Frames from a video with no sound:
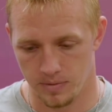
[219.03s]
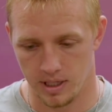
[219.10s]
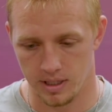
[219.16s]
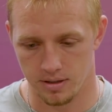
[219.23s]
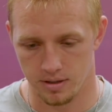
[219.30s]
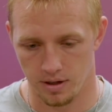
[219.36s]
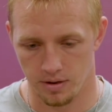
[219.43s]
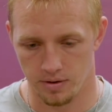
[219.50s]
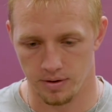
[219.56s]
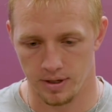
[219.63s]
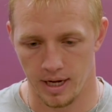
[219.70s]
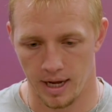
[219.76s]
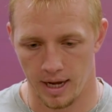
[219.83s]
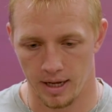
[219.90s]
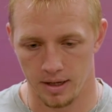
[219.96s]
He's another
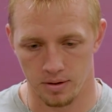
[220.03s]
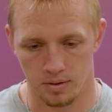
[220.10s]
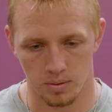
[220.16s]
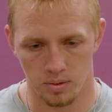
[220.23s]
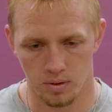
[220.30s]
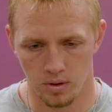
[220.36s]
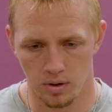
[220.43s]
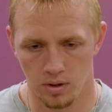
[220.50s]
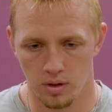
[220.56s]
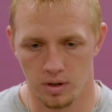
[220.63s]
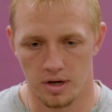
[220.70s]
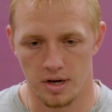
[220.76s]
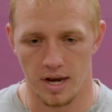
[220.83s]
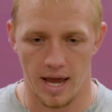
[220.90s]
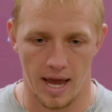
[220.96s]
guy who
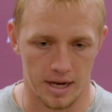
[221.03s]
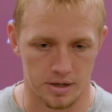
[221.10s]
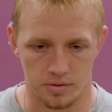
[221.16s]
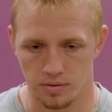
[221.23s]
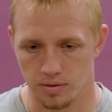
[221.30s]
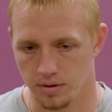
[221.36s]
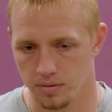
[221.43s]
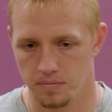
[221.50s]
naturally